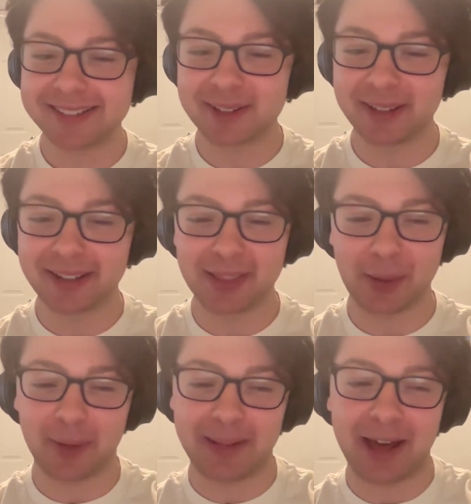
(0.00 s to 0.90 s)
So like
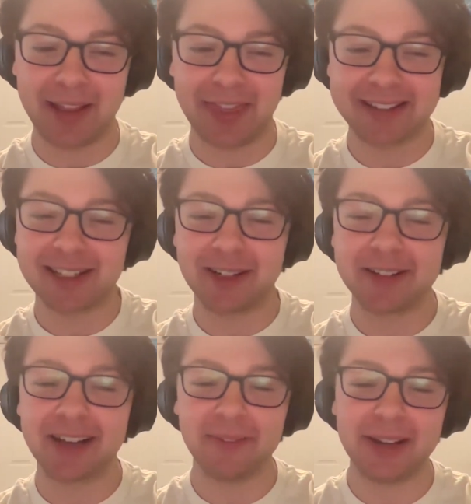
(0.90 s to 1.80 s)
there were a lot of things I could
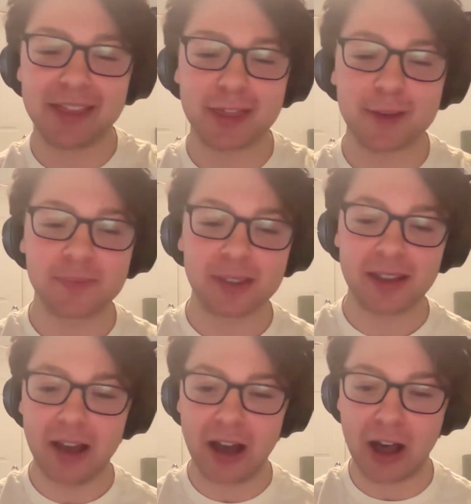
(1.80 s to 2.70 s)
have gone with.
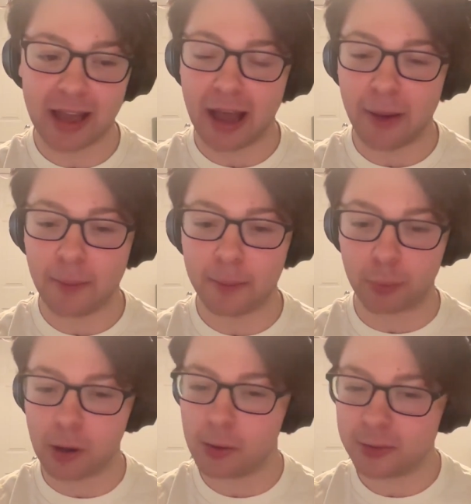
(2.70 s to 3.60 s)
Yeah,
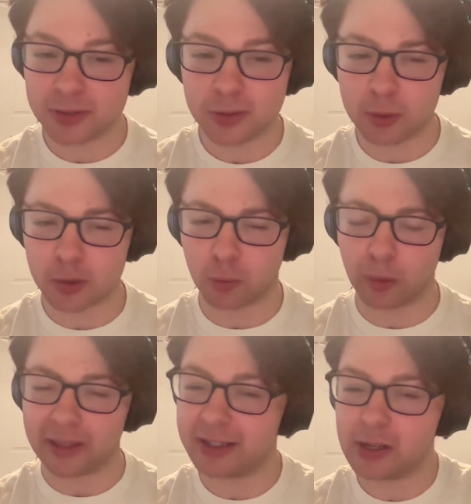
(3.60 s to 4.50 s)
Bros was
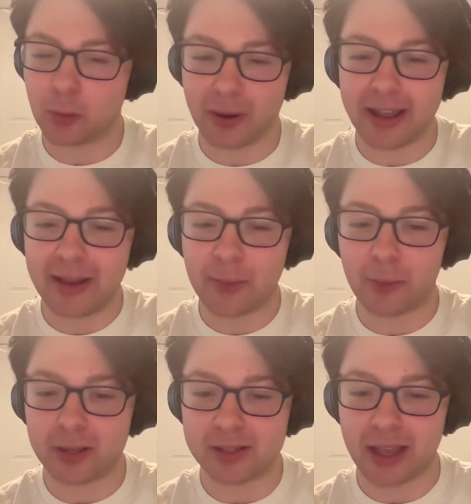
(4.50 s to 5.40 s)
really great.
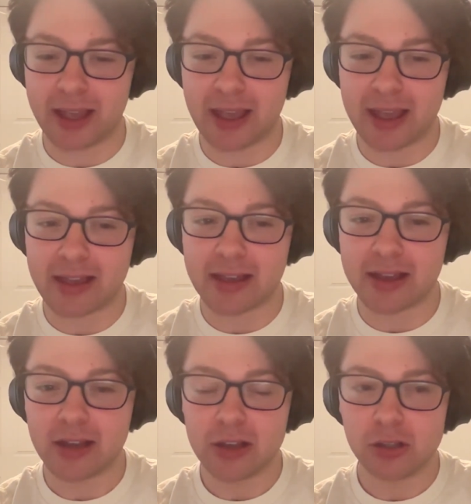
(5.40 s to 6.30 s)
Was
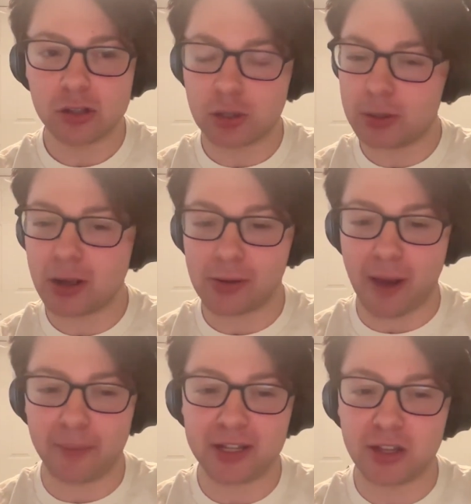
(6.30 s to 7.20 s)
a studio
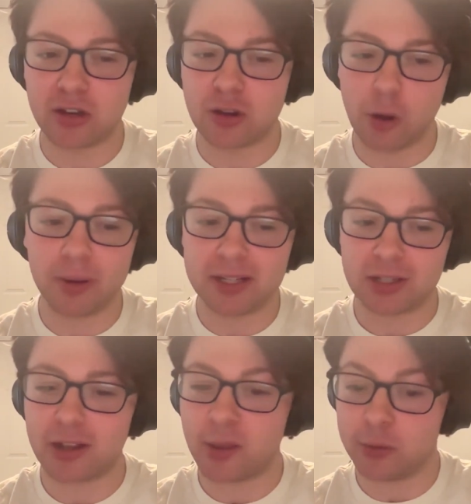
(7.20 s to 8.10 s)
comedy that nobody
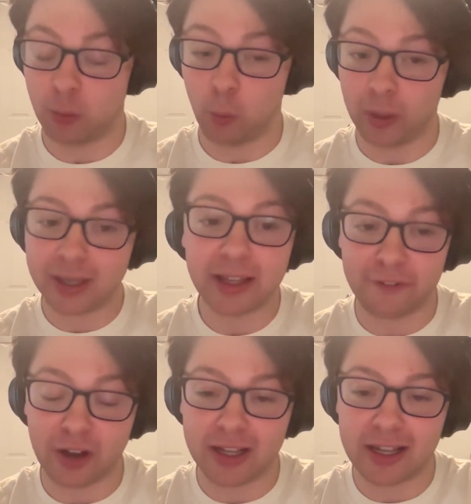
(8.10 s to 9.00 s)
saw that was really
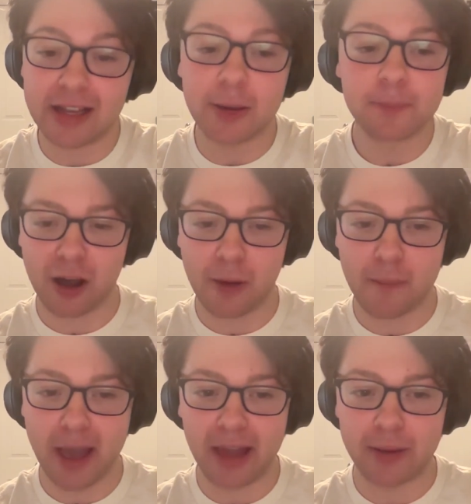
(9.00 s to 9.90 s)
funny.
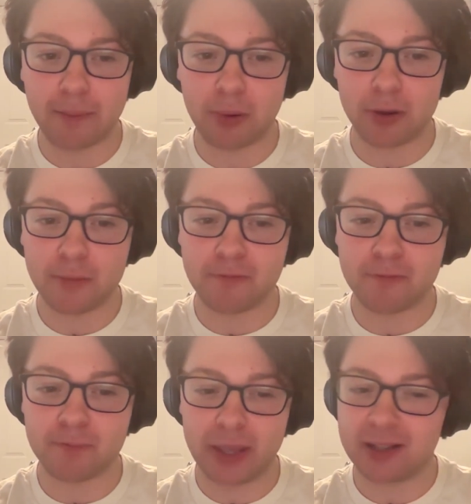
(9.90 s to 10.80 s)
And it put a
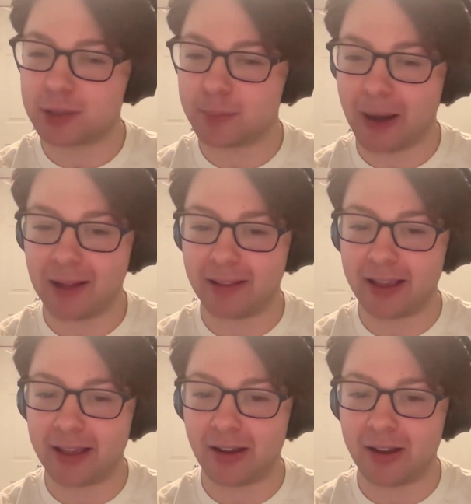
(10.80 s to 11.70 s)
big
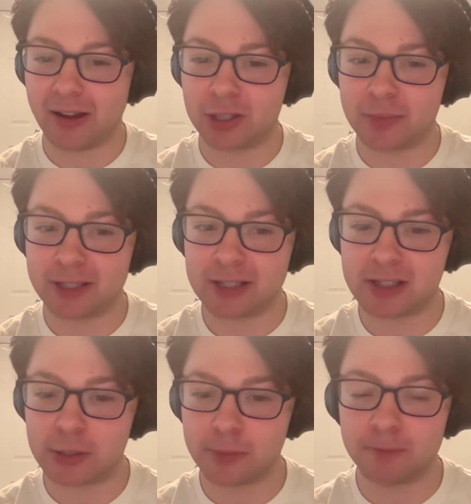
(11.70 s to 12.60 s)
spotlight on
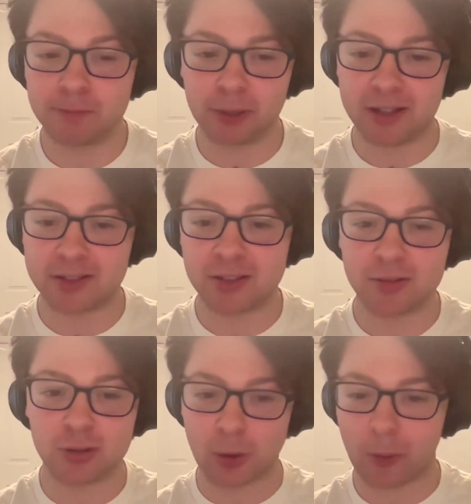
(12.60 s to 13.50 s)
LGBTQ plus
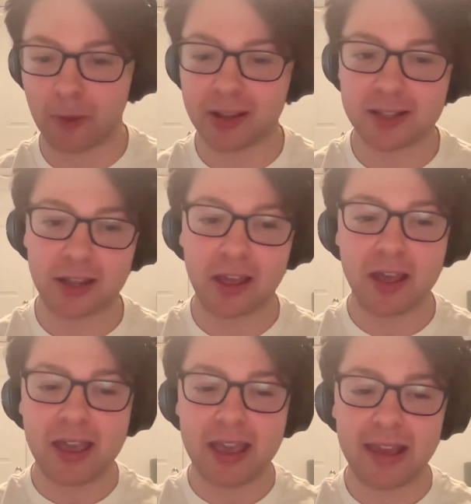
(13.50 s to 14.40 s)
stories
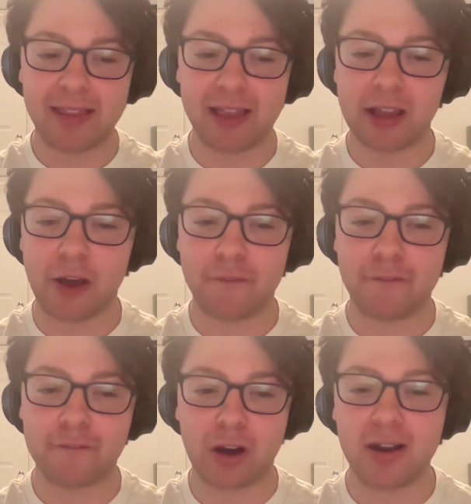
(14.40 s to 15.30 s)
in like a
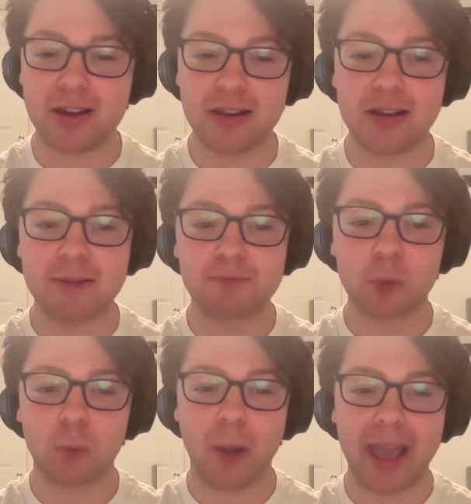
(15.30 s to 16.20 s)
fun
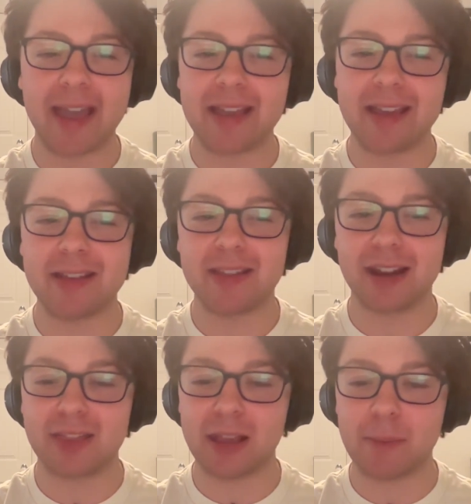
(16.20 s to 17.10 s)
way that
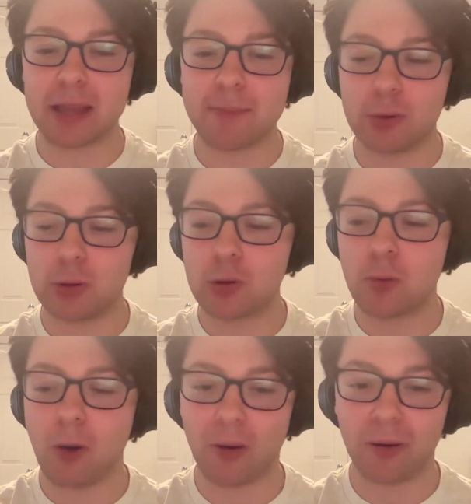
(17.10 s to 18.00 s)
I think people
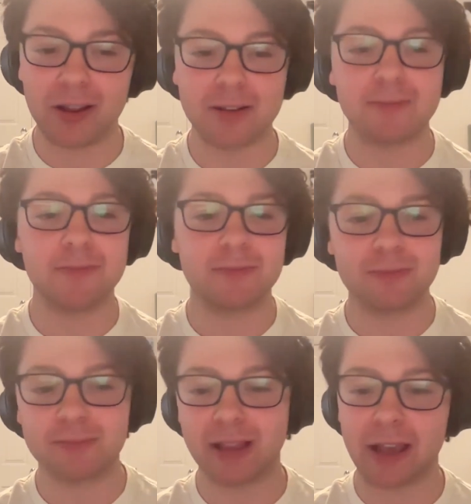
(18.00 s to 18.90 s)
who aren't
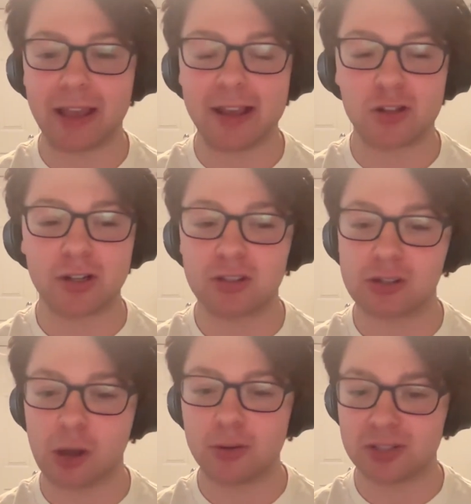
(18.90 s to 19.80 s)
like itching to
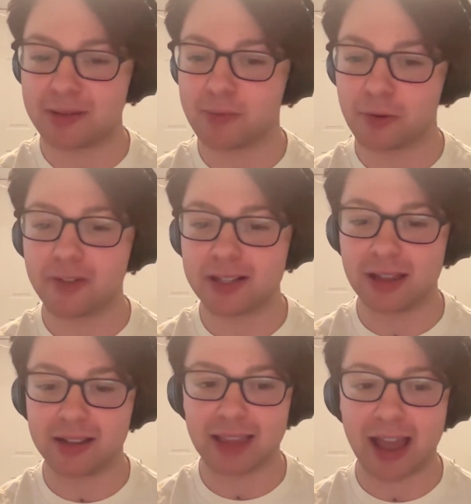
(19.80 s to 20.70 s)
go see movies
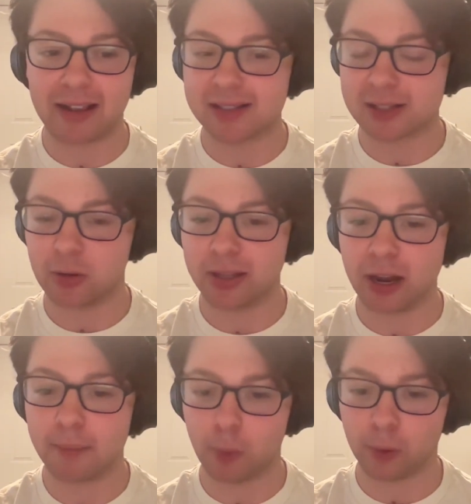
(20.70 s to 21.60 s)
like that can still get
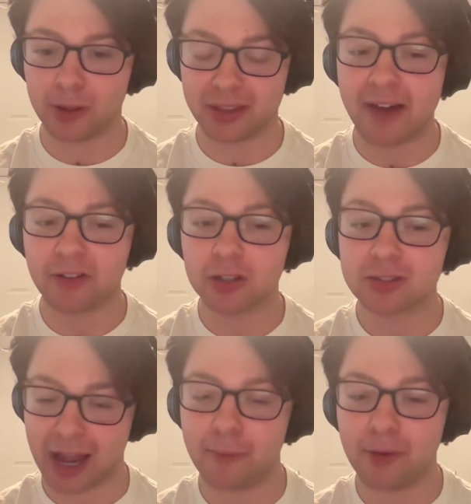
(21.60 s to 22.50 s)
on board with and have a good
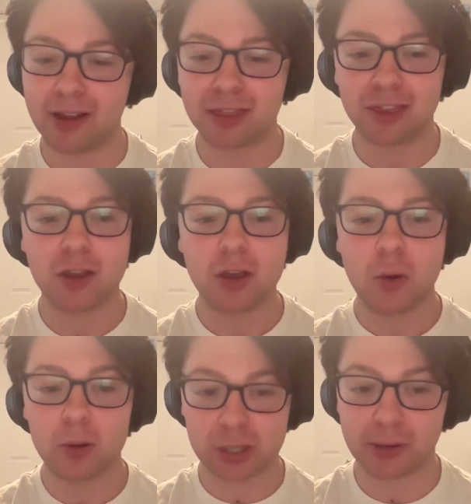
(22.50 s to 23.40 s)
time with,
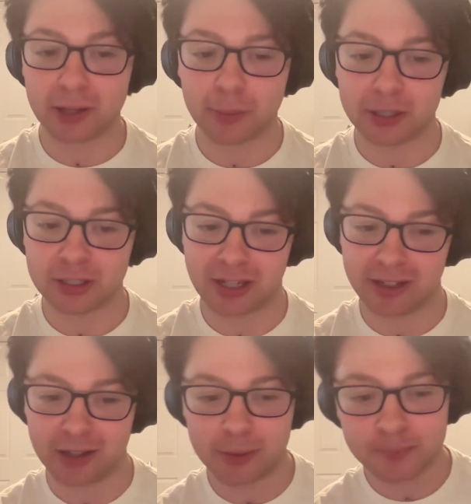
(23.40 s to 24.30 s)
which I really
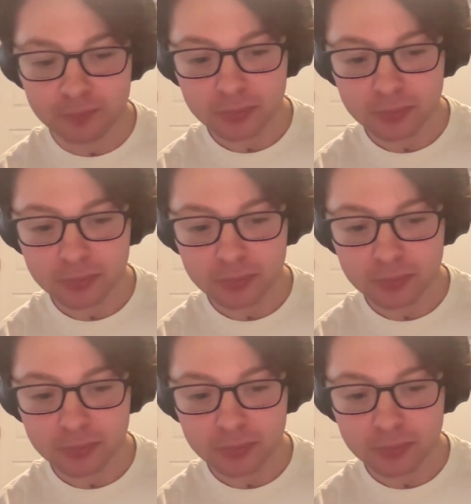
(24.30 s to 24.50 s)
appreciated.